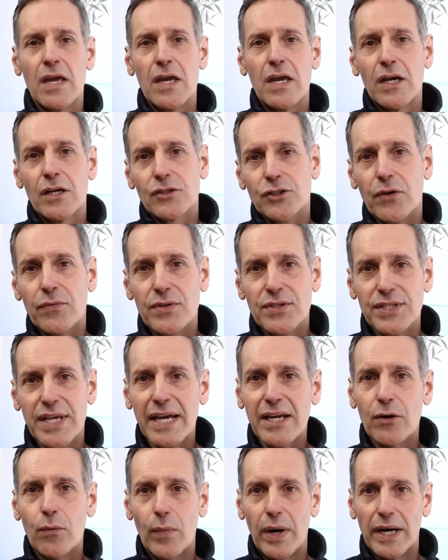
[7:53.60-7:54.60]
So the
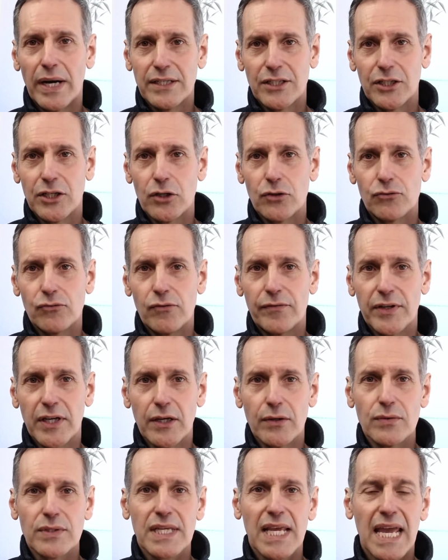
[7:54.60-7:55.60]
second way to use
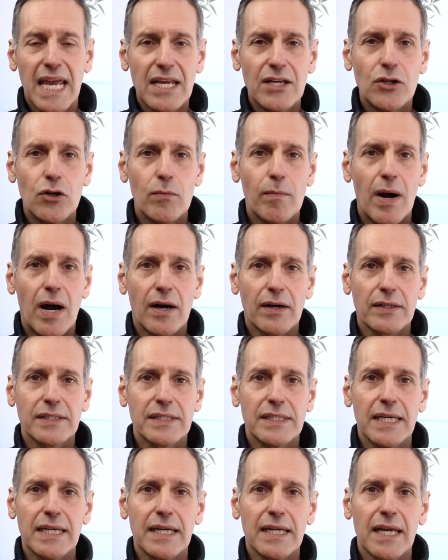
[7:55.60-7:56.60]
reviews in your
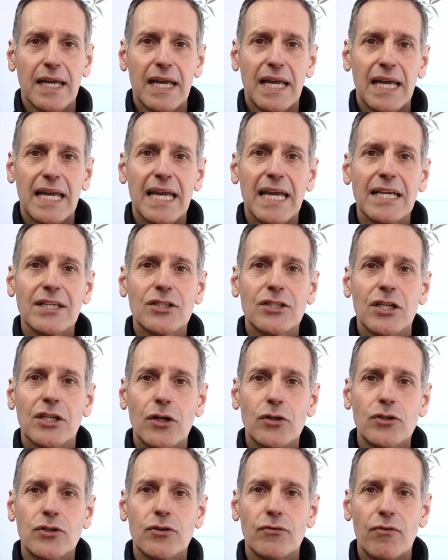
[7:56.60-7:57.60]
marketing is to
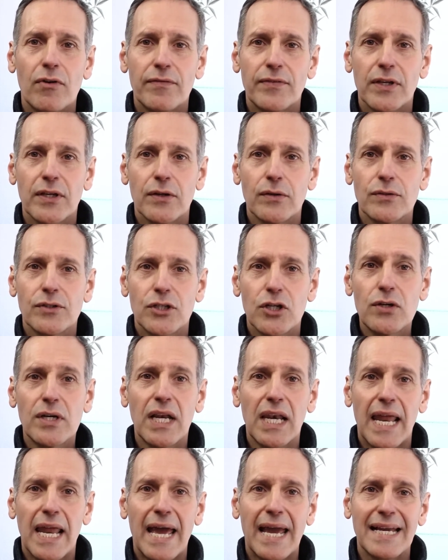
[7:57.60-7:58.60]
use the reviews you
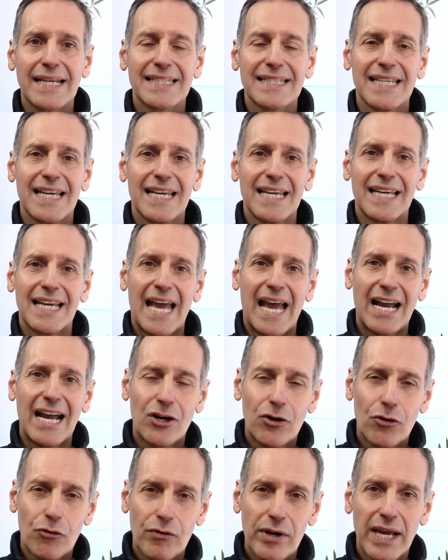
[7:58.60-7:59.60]
collect and
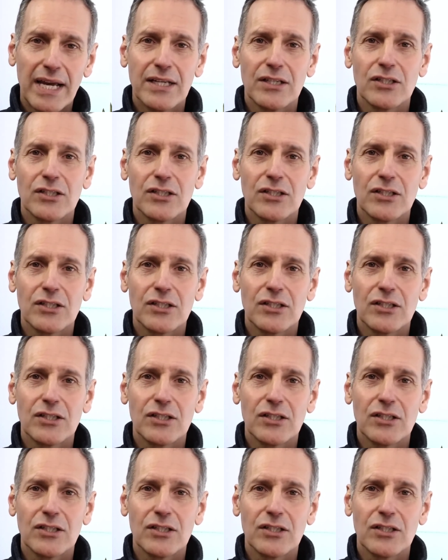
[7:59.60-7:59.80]
create